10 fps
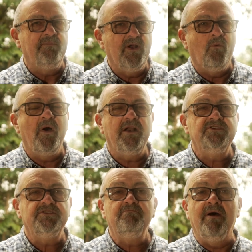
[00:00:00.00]
but I wanted
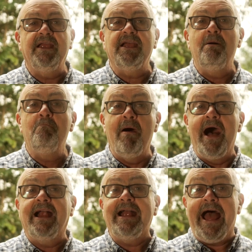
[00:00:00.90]
to make a
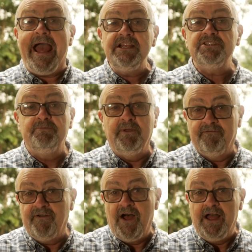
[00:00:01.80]
Mk.8
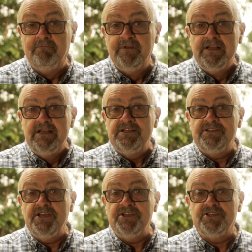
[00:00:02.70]
Spitfire,
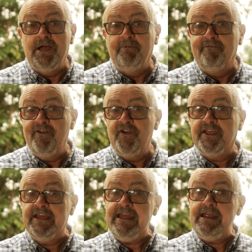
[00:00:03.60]
seeing as I'm a very
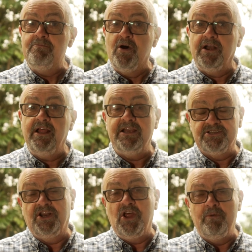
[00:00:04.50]
keen modeller,
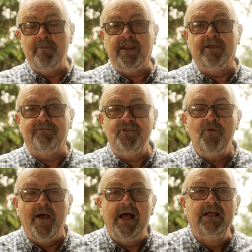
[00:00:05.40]
as I know many of
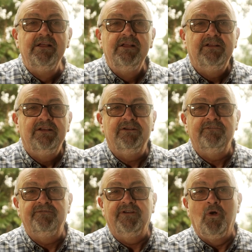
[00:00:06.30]
you are,
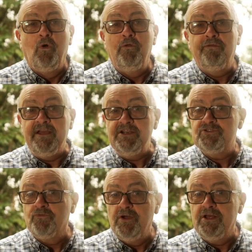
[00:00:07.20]
of all
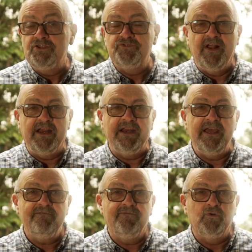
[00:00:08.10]
things Royal Australian
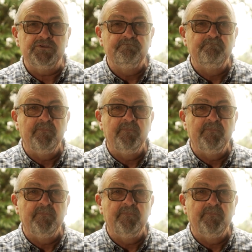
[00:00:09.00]
Air Force.